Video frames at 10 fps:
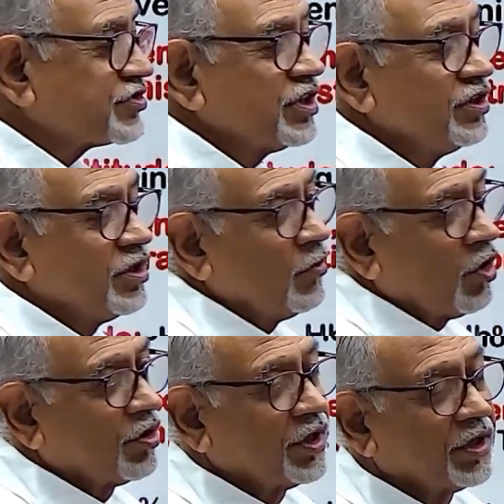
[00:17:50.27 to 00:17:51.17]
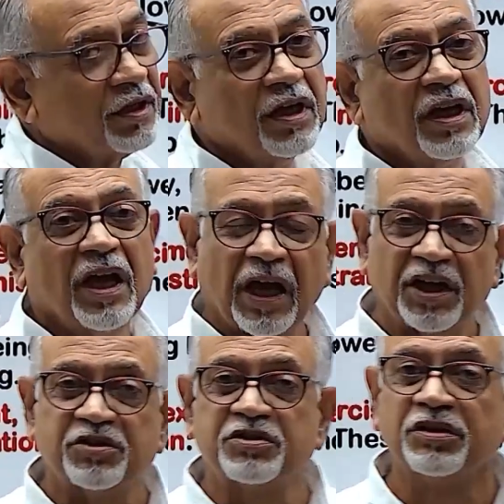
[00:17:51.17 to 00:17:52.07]
in the morning
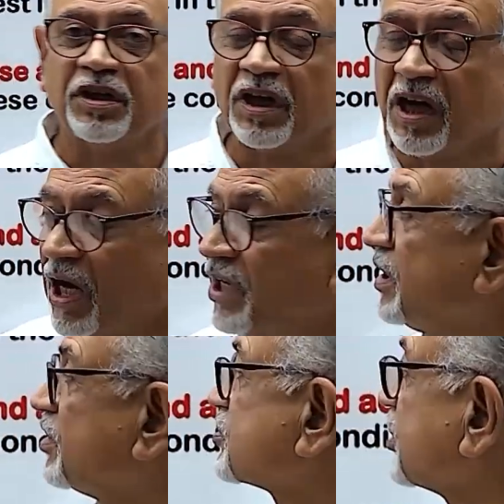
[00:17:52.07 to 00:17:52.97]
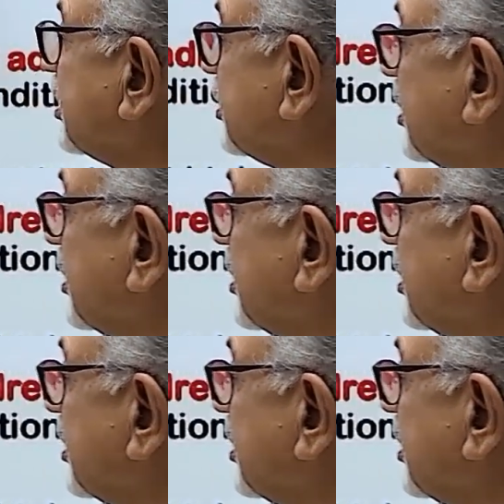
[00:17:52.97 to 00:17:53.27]
and highest in the